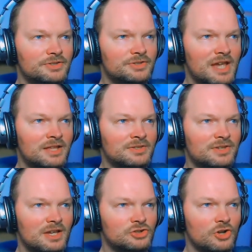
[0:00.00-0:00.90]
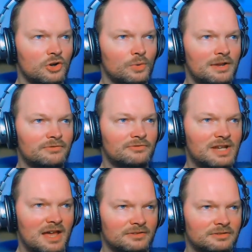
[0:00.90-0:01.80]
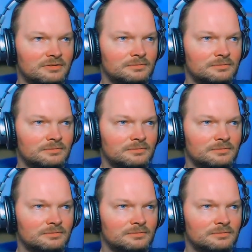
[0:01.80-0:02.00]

sends a shockwave of death.